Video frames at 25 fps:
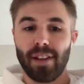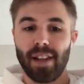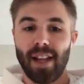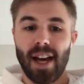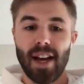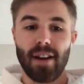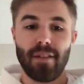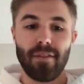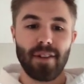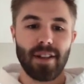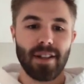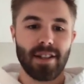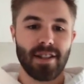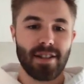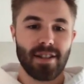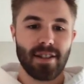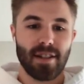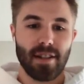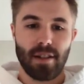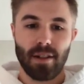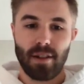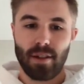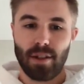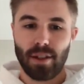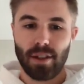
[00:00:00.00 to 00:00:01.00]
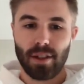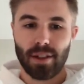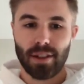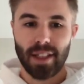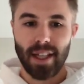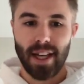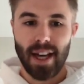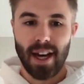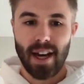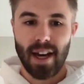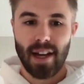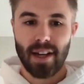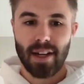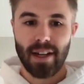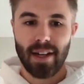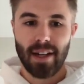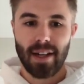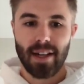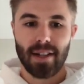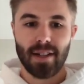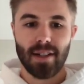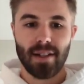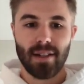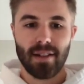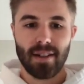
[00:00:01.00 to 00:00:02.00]
A lot of us, early on in
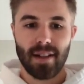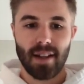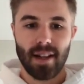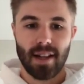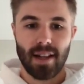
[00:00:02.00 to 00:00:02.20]
our